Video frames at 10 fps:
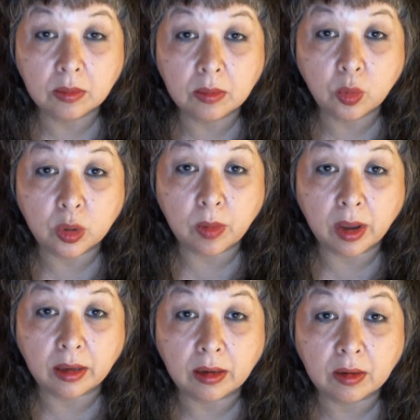with
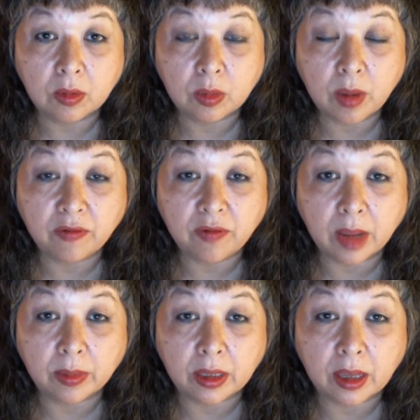my
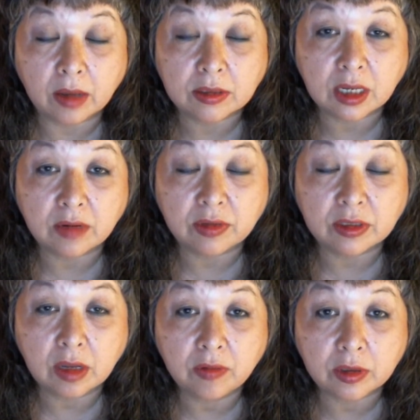family outside of
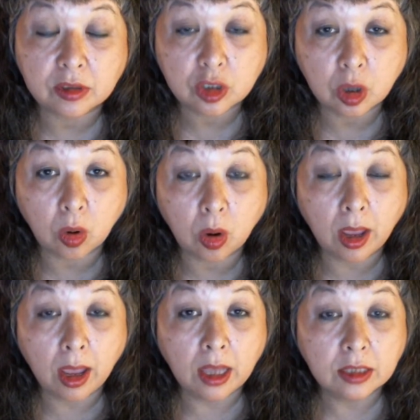Philadelphia. So
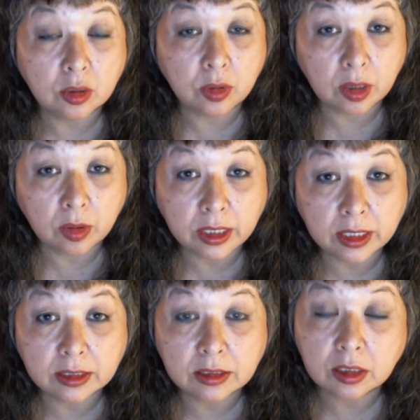there it
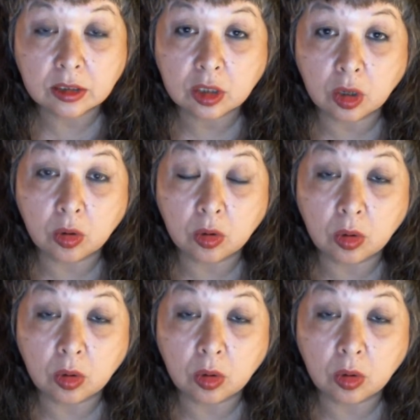is. So